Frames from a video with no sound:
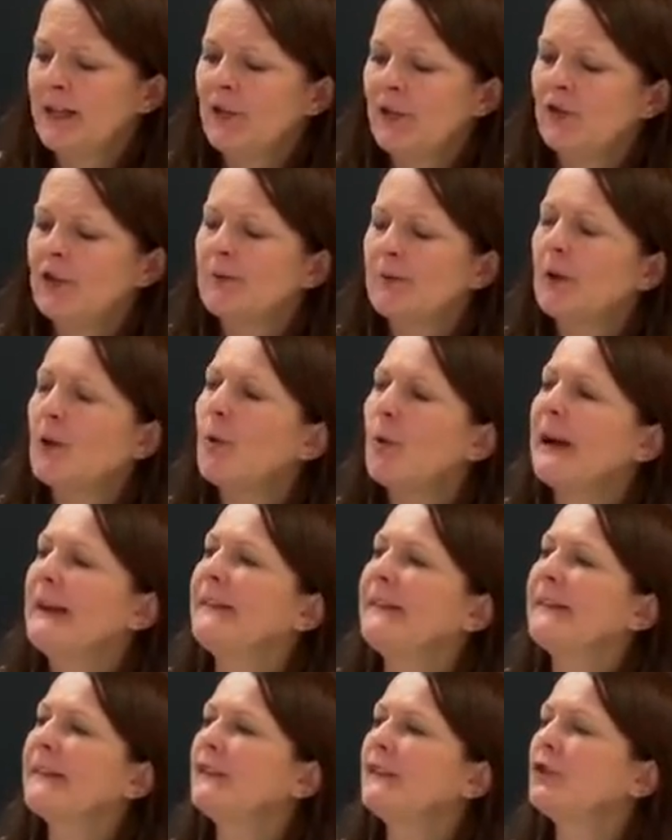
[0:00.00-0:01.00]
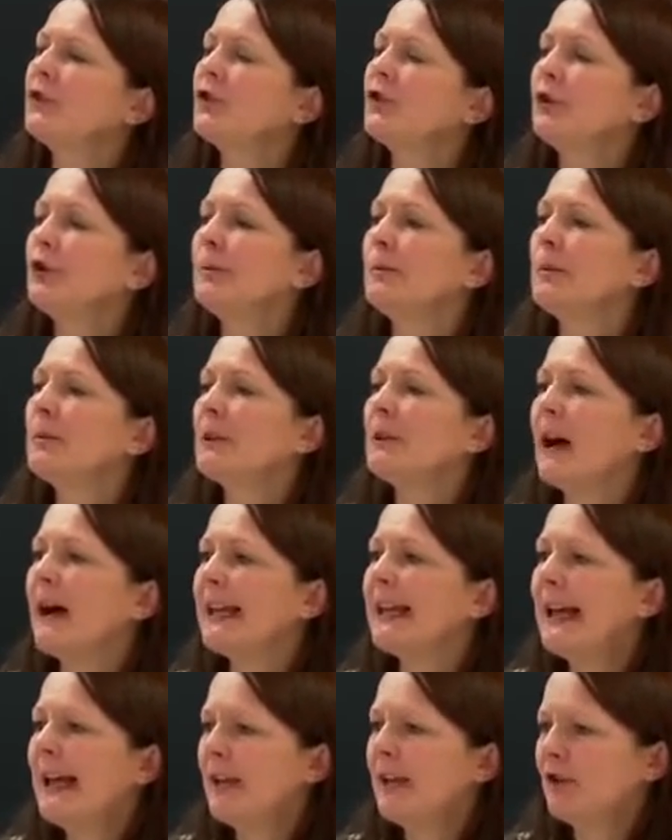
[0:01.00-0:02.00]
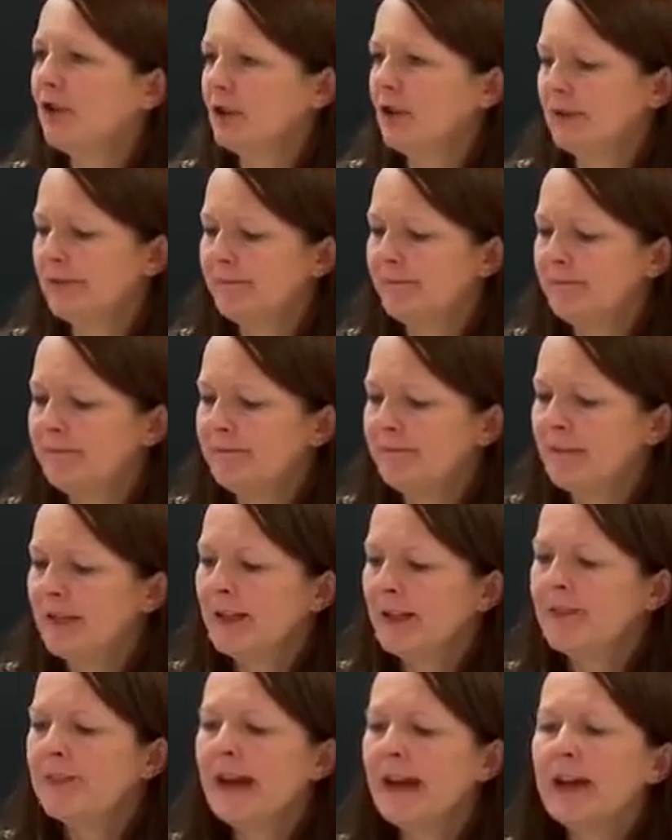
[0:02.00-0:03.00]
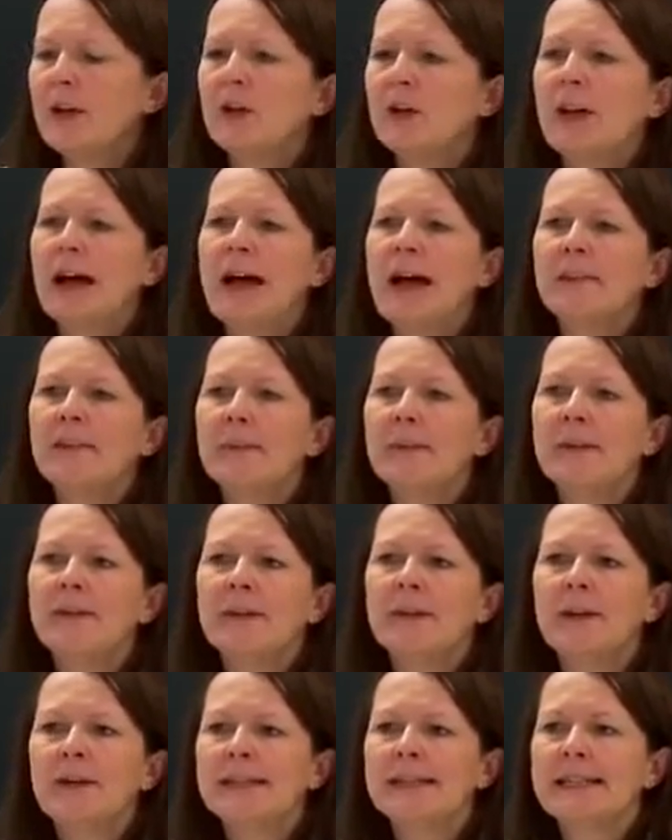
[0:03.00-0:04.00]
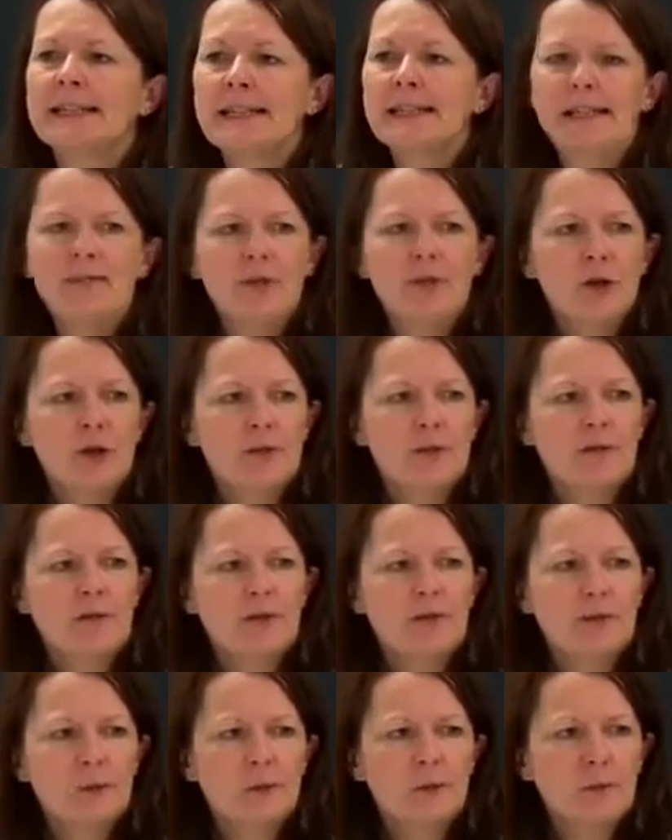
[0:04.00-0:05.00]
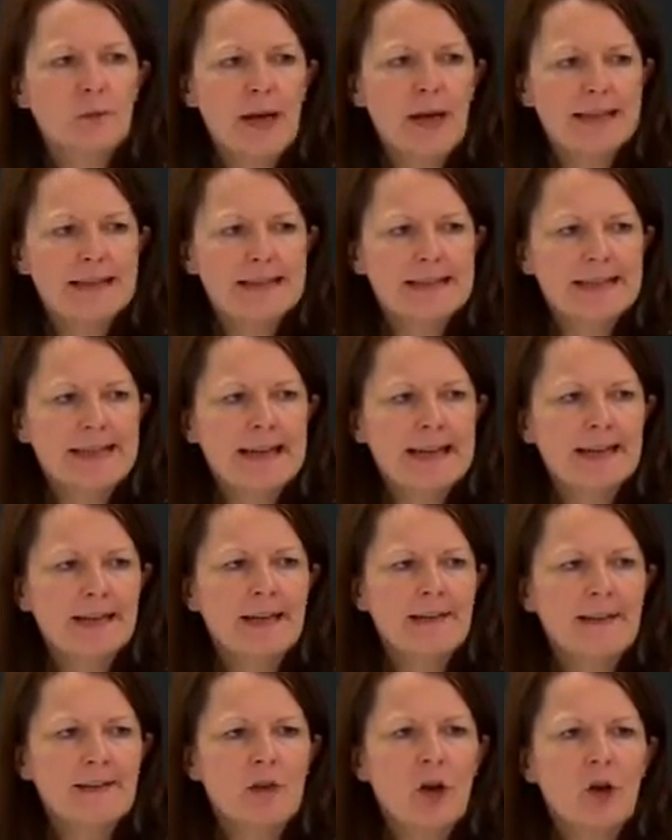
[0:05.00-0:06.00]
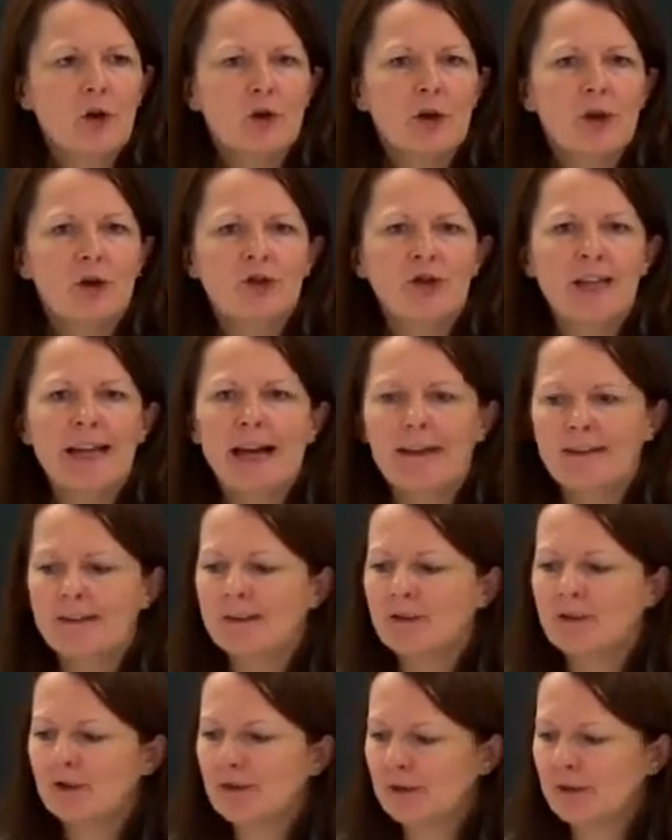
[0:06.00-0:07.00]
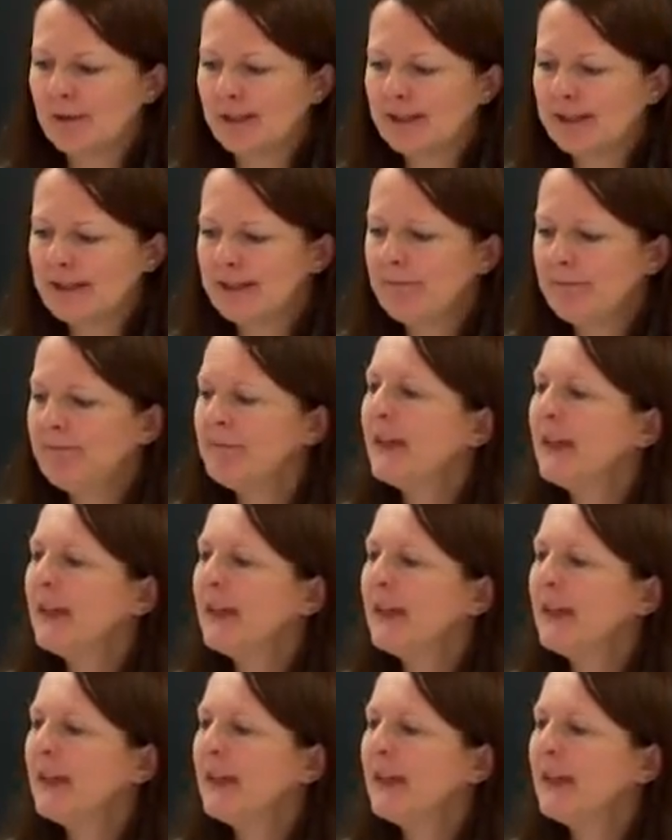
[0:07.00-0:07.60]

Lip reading: She requests a tubal ligation, saying her husband's going to leave her if she falls pregnant again and he's told her she has to do it,